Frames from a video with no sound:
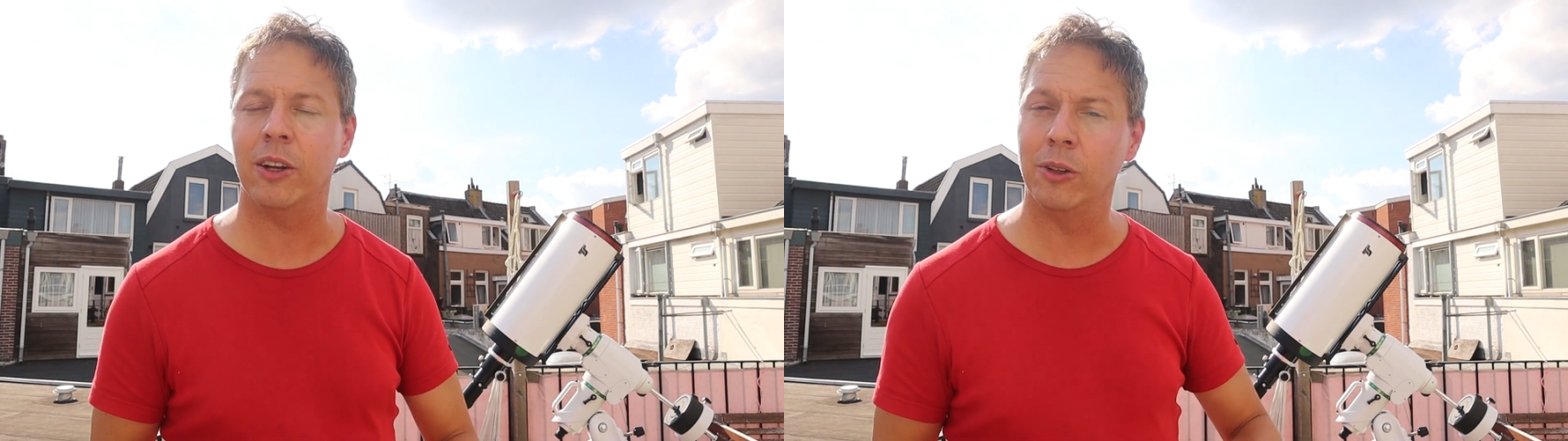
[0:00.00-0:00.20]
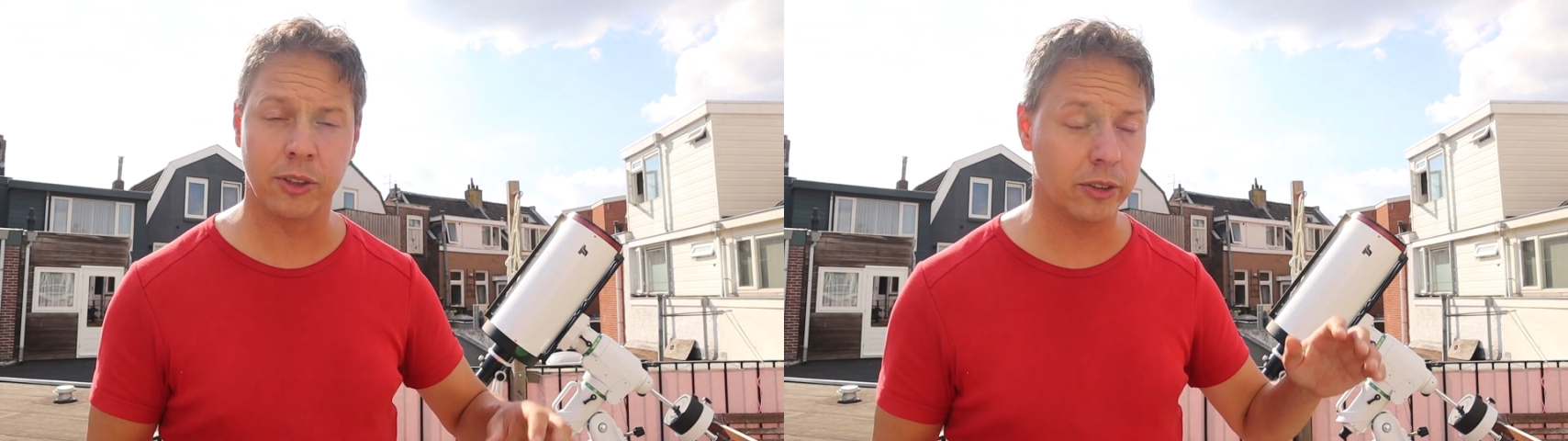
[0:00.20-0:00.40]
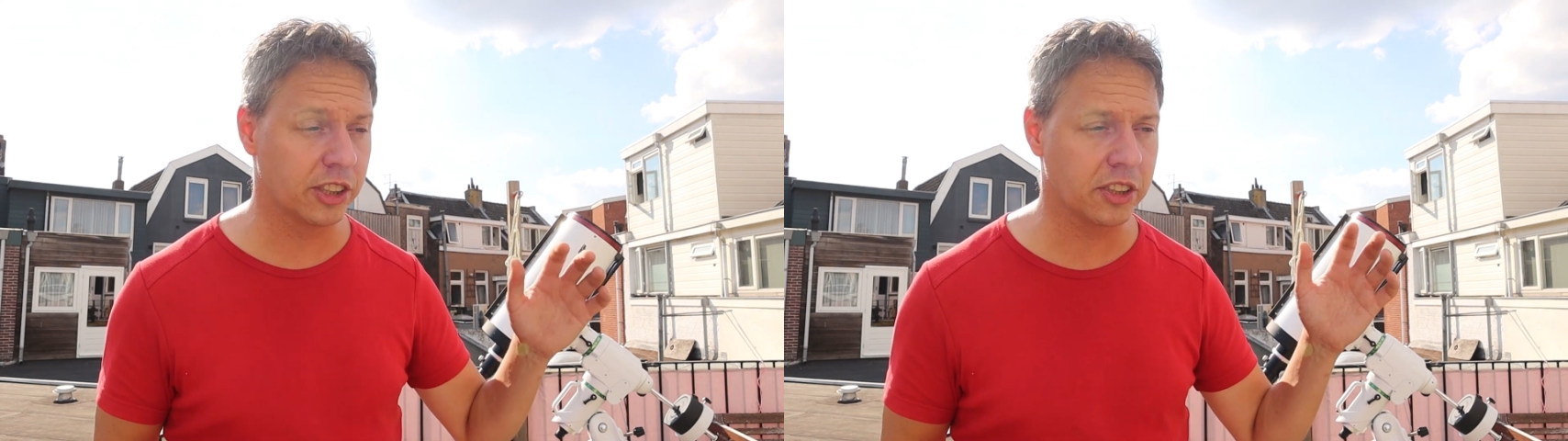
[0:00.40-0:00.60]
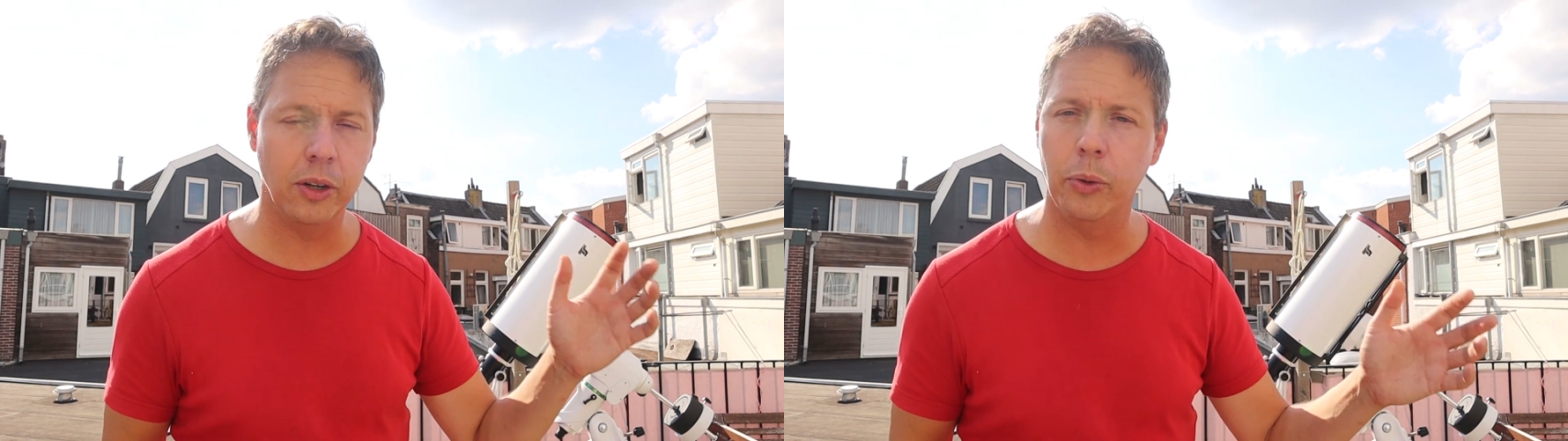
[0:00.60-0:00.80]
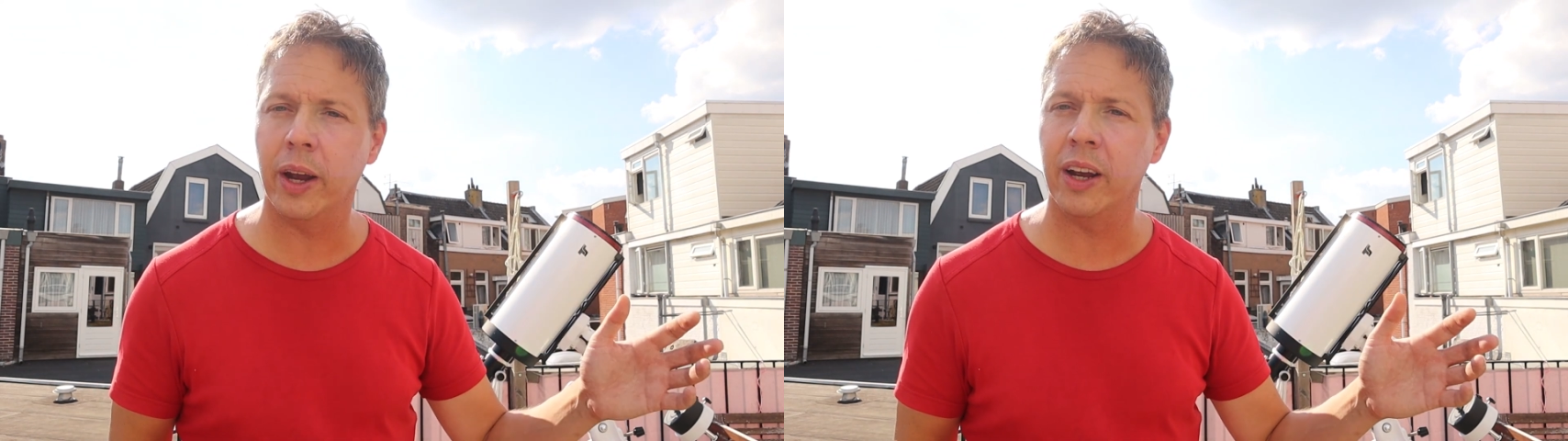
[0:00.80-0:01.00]
and also the
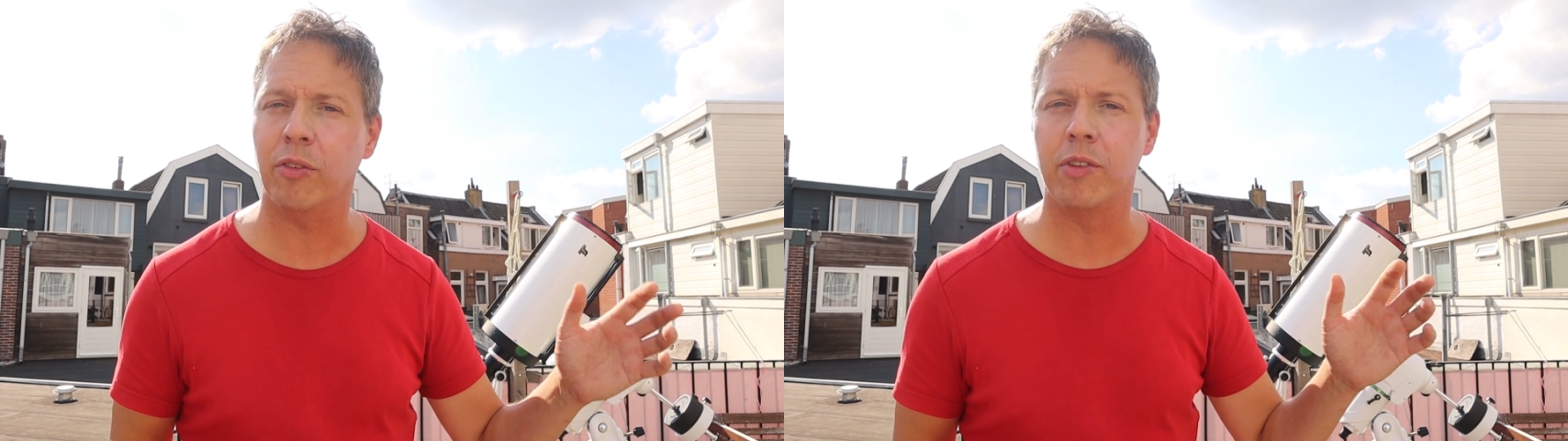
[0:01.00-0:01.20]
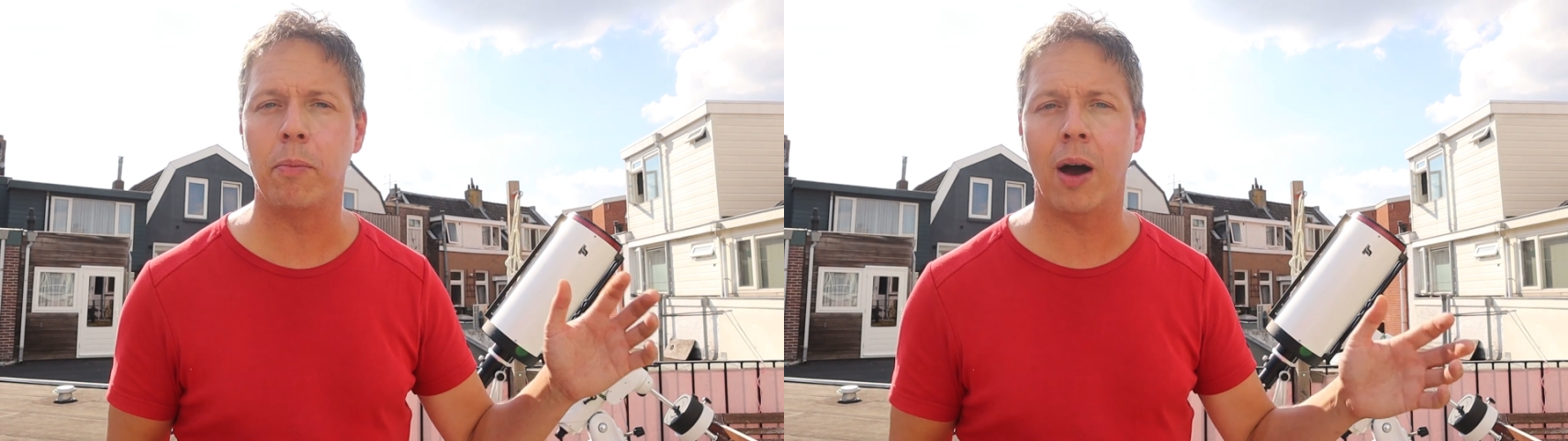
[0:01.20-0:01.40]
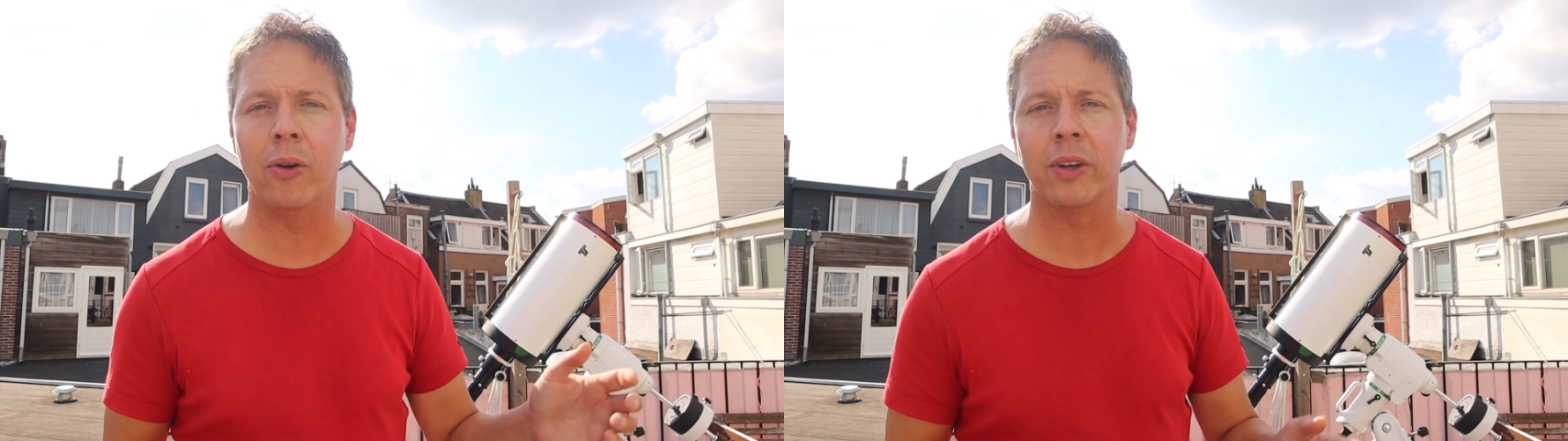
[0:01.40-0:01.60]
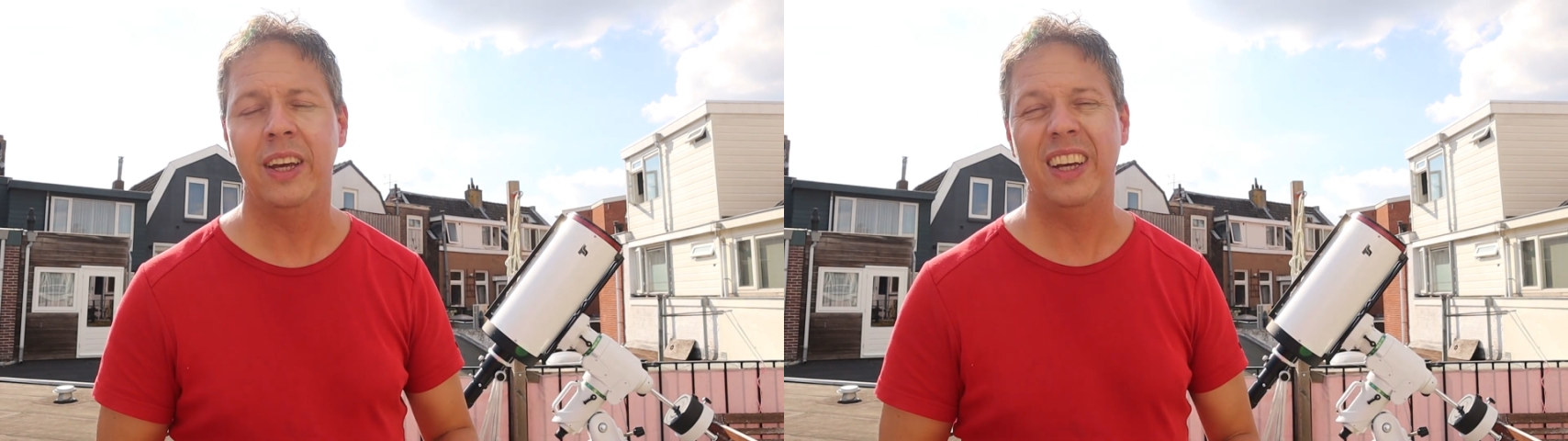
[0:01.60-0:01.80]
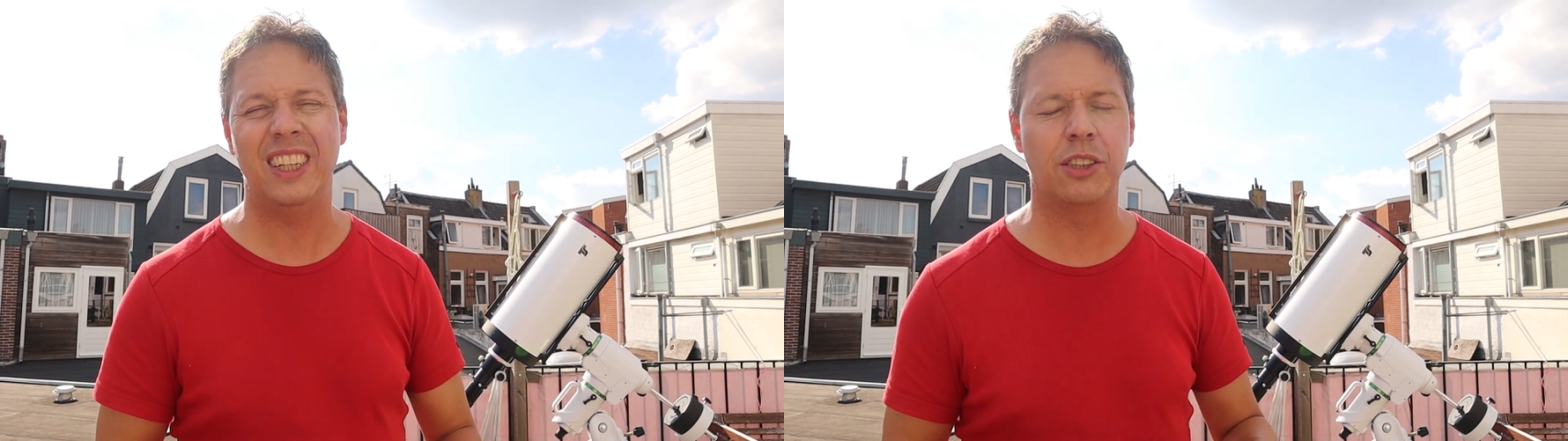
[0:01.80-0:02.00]
slewing of the mount
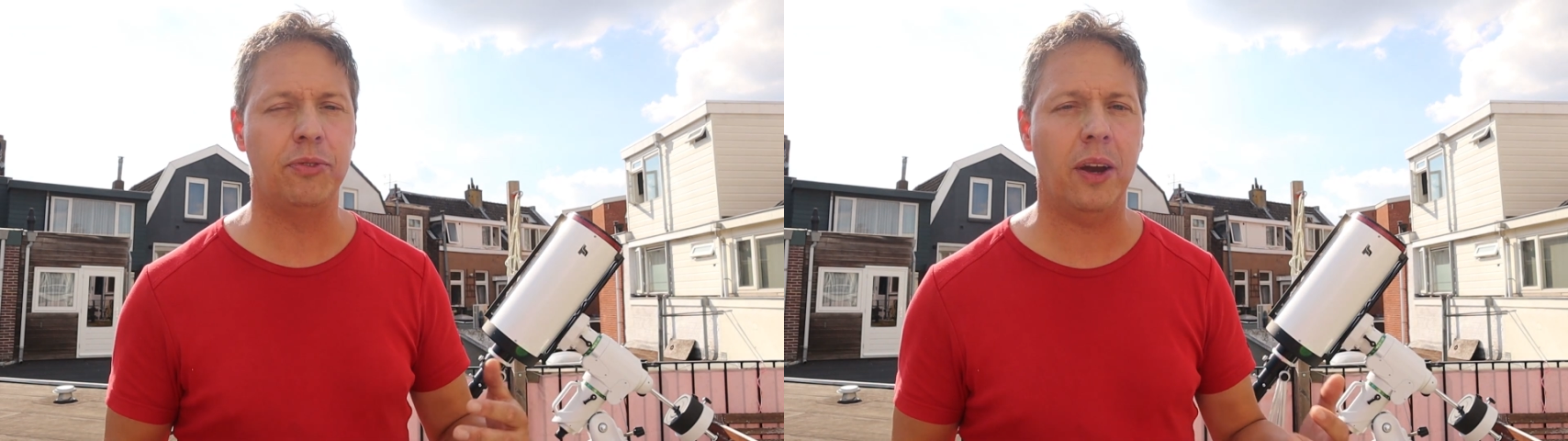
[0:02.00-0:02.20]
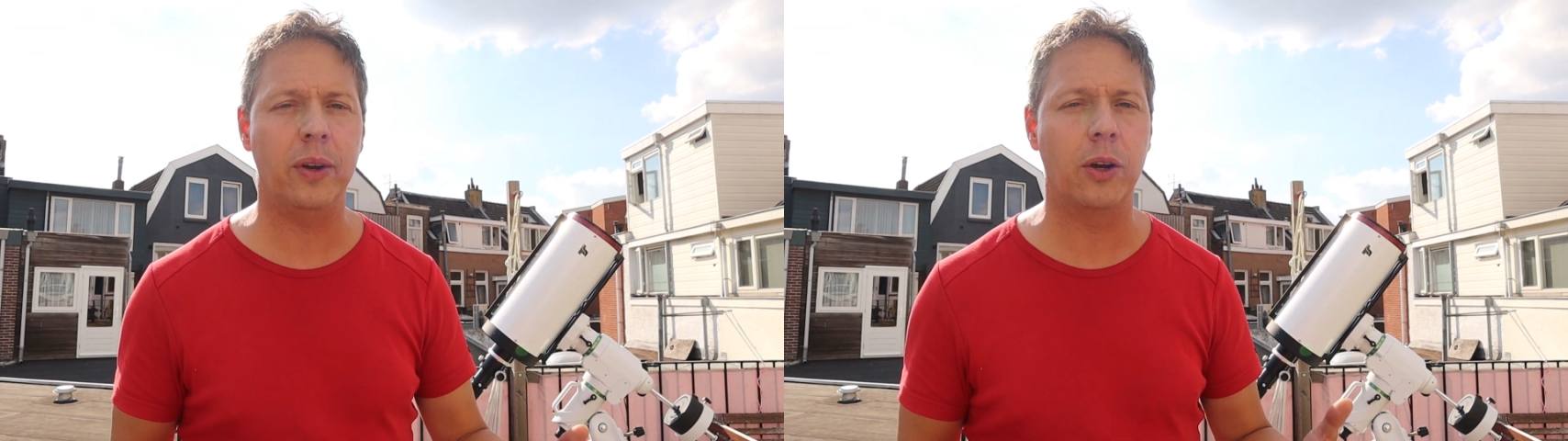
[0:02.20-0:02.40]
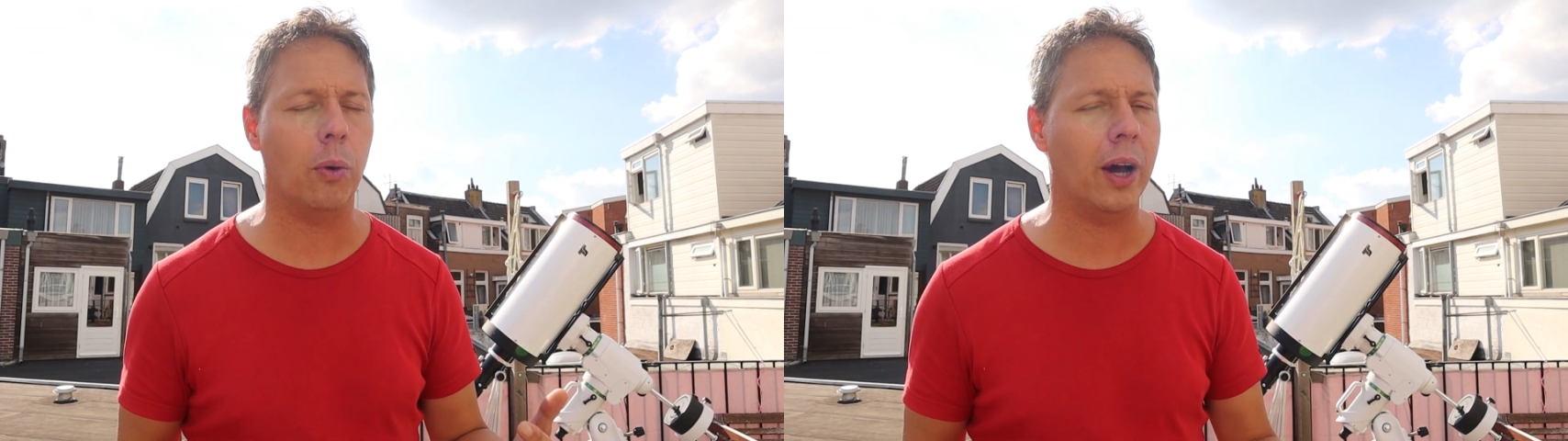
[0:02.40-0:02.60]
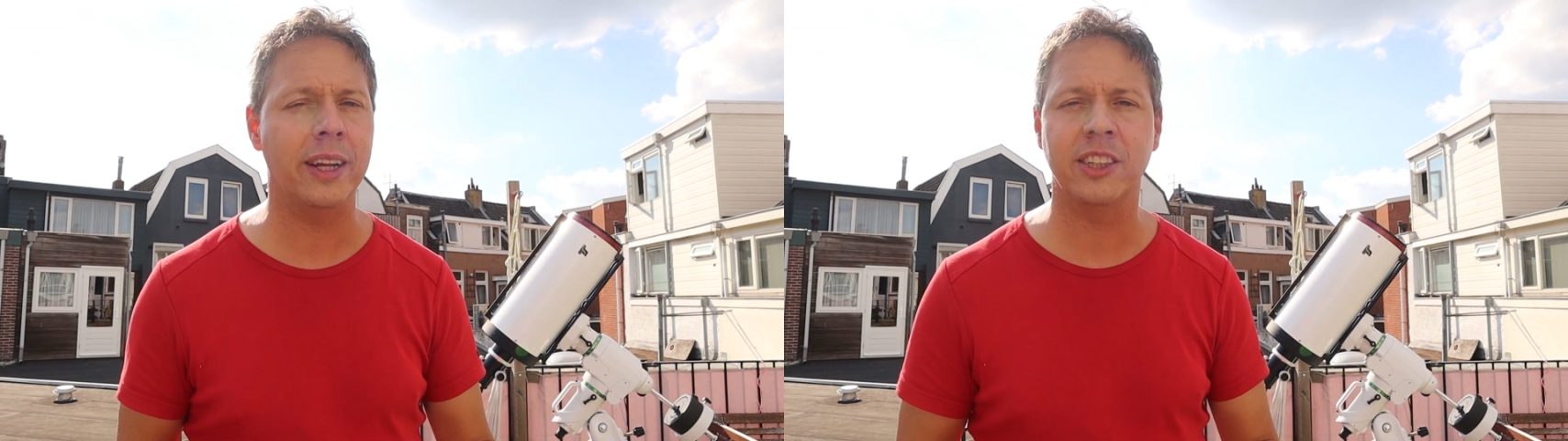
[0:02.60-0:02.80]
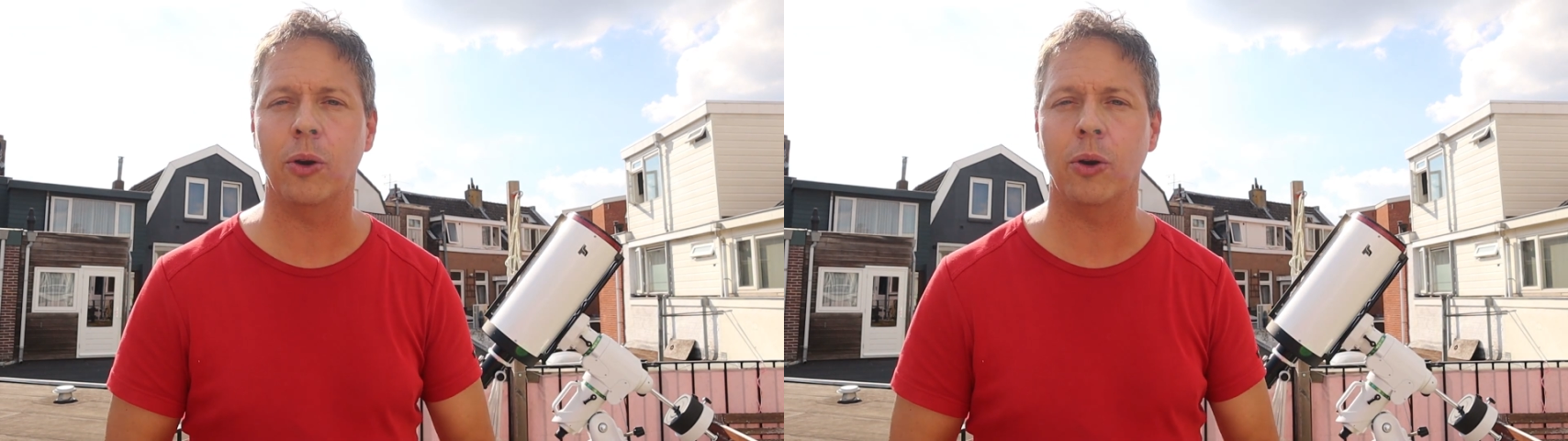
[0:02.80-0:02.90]
is very quiet,